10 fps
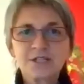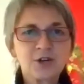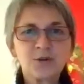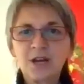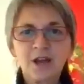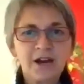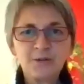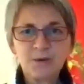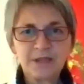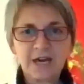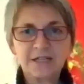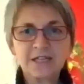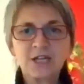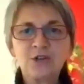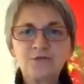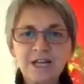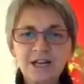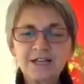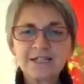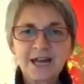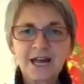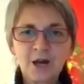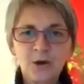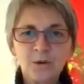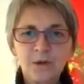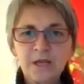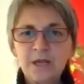that don't align with that, and you realize how